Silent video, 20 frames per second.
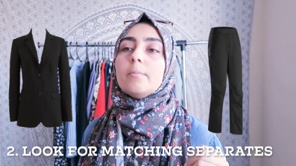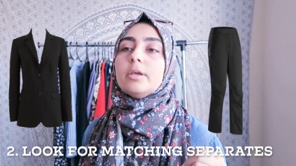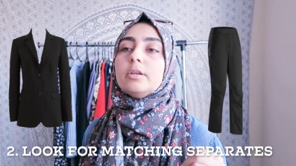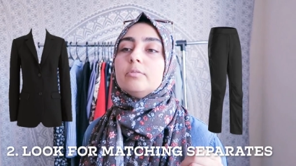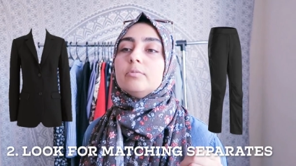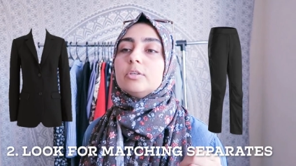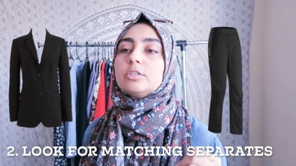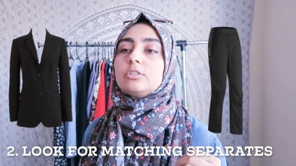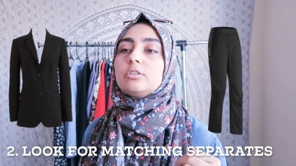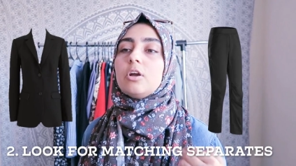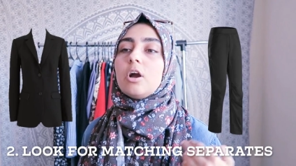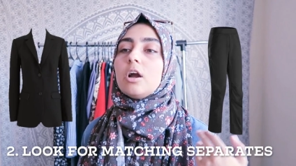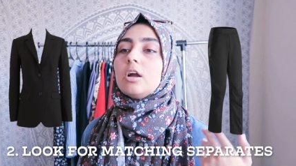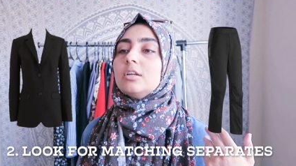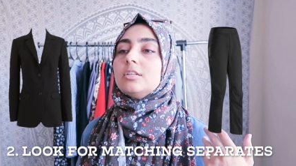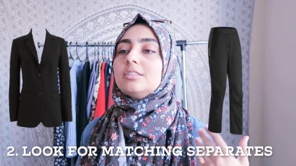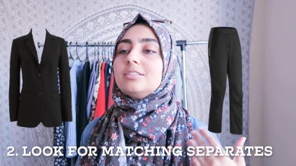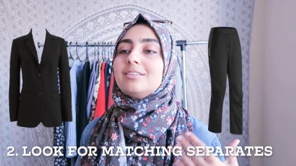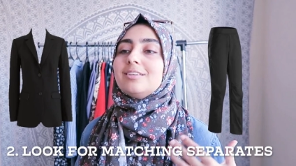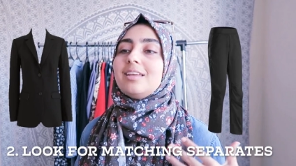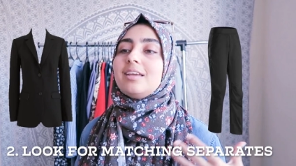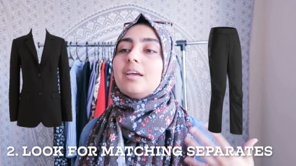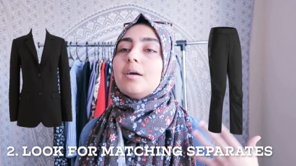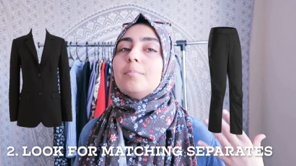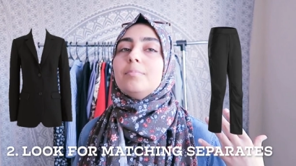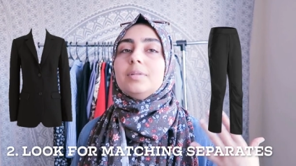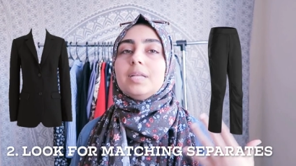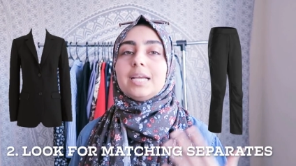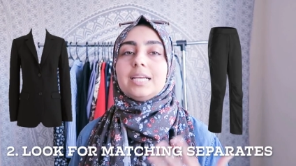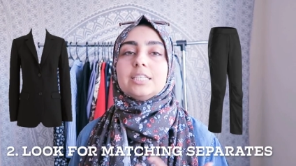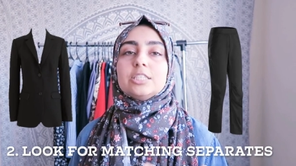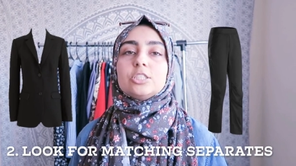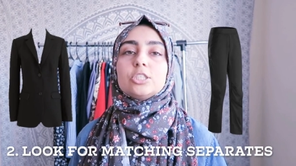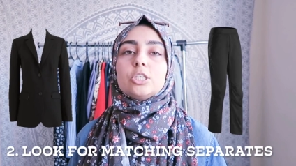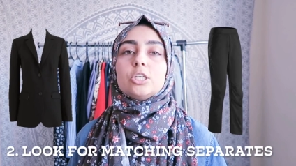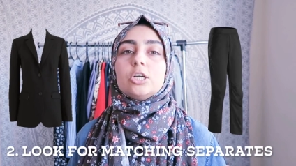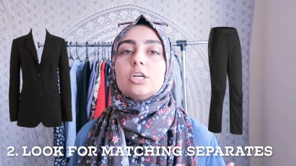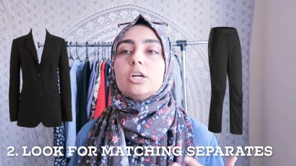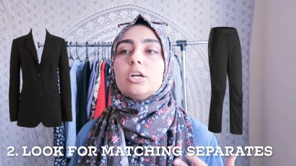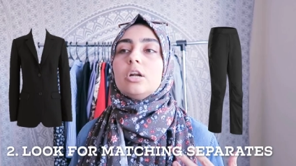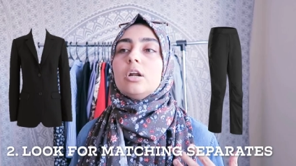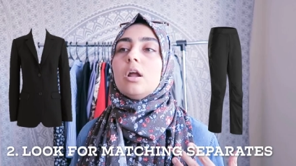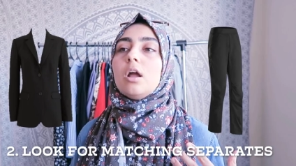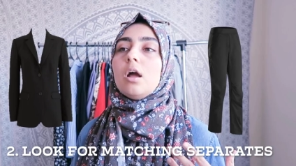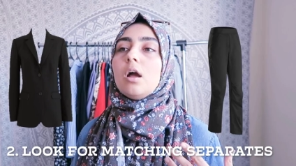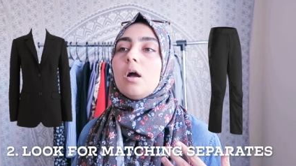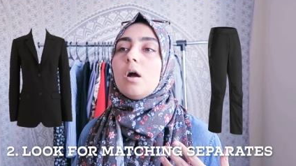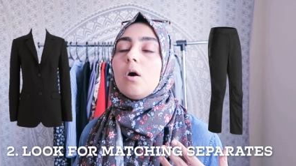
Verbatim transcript: in regards to like a blazer